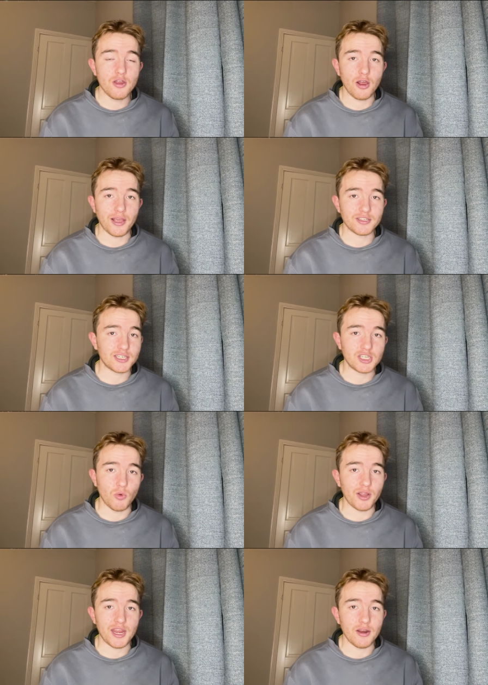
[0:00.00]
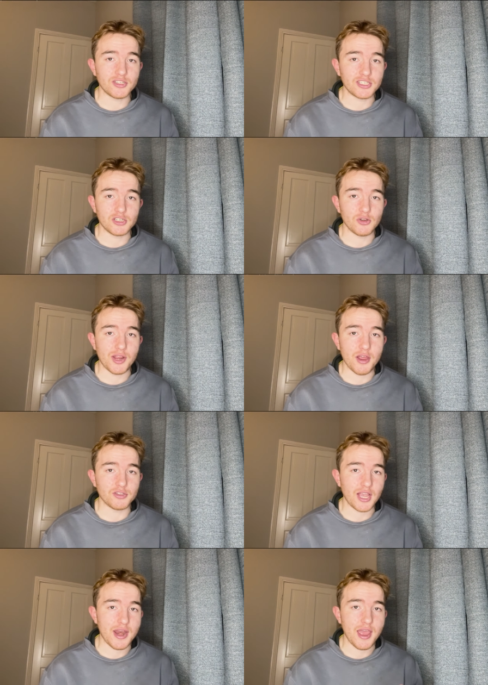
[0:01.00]
like 61 kilos, 62 kilos,
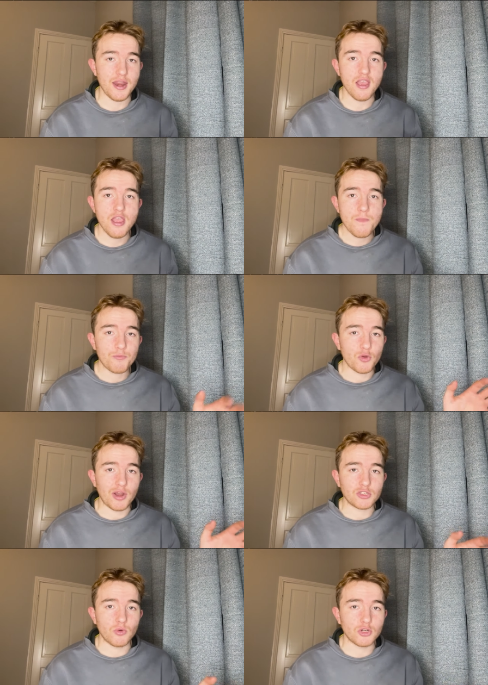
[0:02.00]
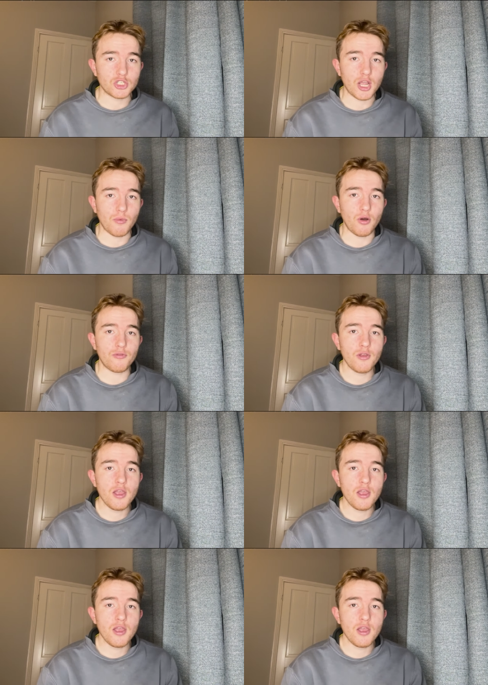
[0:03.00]
and then the rest will just come off